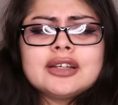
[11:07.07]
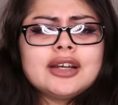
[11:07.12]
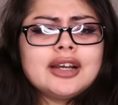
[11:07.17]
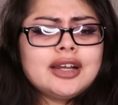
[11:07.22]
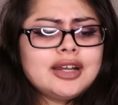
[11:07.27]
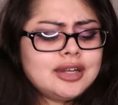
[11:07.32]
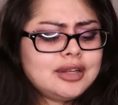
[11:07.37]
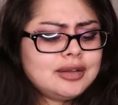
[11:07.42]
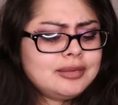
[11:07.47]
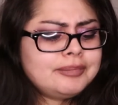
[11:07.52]

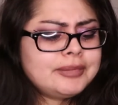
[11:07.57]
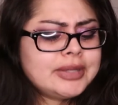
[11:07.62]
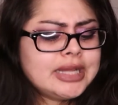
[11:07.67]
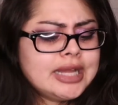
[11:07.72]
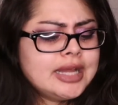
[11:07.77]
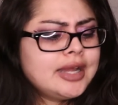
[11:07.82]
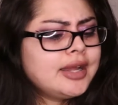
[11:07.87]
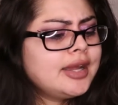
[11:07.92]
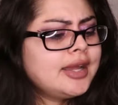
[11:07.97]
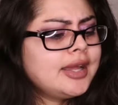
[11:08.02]
Um,
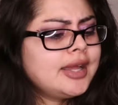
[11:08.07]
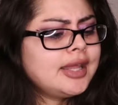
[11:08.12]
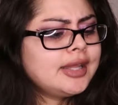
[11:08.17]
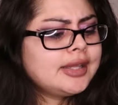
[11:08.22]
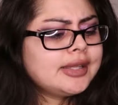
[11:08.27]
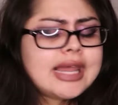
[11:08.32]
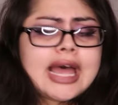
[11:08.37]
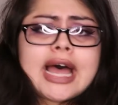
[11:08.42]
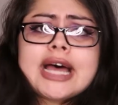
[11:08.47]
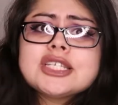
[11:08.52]

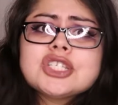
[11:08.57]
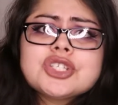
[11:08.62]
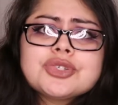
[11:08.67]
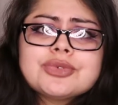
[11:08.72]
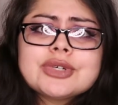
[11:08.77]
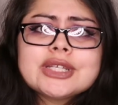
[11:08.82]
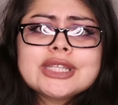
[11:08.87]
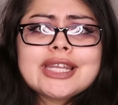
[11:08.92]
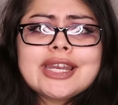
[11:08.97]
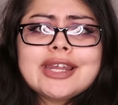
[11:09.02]
last
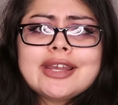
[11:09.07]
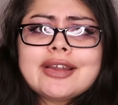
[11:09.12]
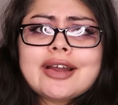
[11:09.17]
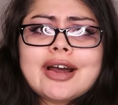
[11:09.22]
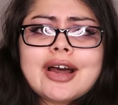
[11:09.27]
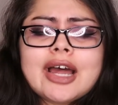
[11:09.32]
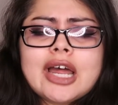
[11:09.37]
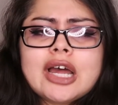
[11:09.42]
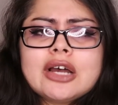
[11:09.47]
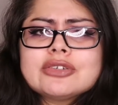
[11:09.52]
one that I
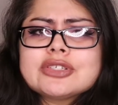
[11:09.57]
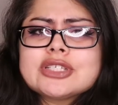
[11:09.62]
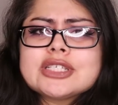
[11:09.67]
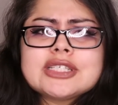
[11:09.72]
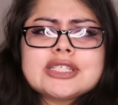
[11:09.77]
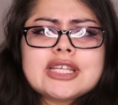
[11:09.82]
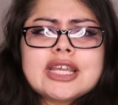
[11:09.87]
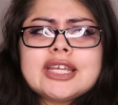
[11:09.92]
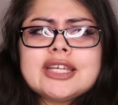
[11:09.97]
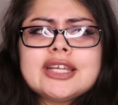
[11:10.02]
got, I'll
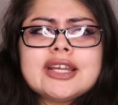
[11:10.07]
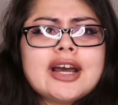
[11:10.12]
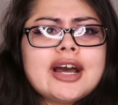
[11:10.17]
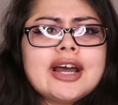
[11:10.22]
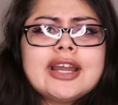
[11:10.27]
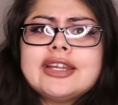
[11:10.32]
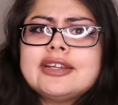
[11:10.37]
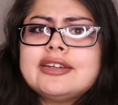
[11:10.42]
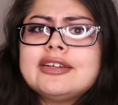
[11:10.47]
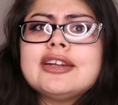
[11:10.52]
just say
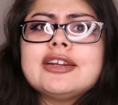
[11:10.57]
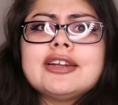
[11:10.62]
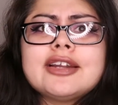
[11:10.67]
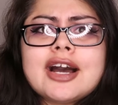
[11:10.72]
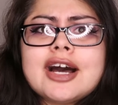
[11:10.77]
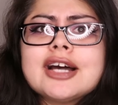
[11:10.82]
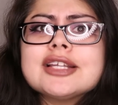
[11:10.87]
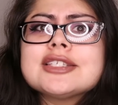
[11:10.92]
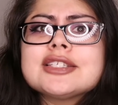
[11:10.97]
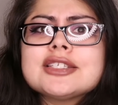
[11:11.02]
I
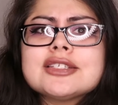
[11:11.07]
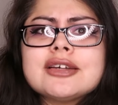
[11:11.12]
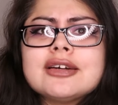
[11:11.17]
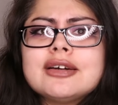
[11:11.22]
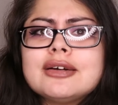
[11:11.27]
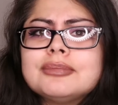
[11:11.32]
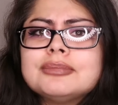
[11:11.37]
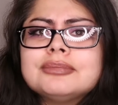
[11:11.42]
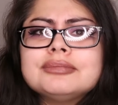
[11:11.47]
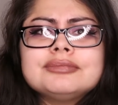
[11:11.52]
got
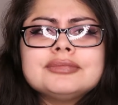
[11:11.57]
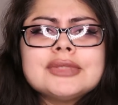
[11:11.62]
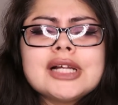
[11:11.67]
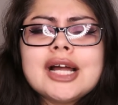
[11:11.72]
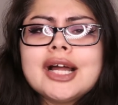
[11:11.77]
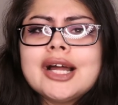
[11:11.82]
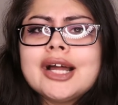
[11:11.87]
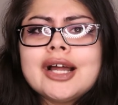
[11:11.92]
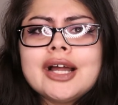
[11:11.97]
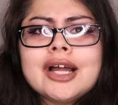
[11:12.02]
some
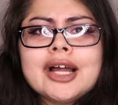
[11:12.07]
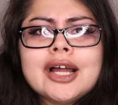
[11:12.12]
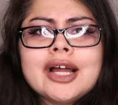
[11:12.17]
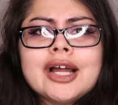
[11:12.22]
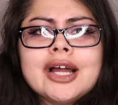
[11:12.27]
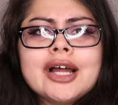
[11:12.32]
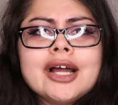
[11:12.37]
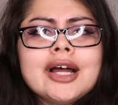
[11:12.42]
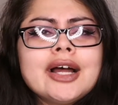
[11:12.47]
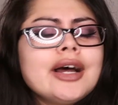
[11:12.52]

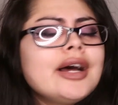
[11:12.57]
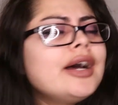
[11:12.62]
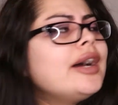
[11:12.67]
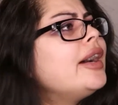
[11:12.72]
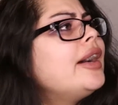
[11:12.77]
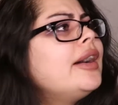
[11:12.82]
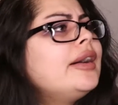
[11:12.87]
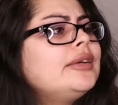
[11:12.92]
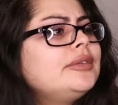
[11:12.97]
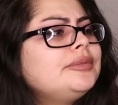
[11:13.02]

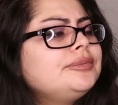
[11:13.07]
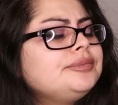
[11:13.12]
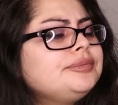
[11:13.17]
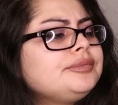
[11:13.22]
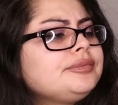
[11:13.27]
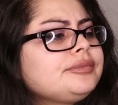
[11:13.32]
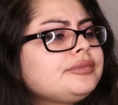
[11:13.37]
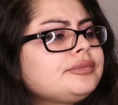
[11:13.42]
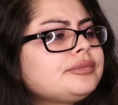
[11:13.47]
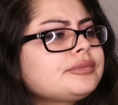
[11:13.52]

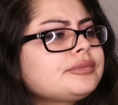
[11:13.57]
um,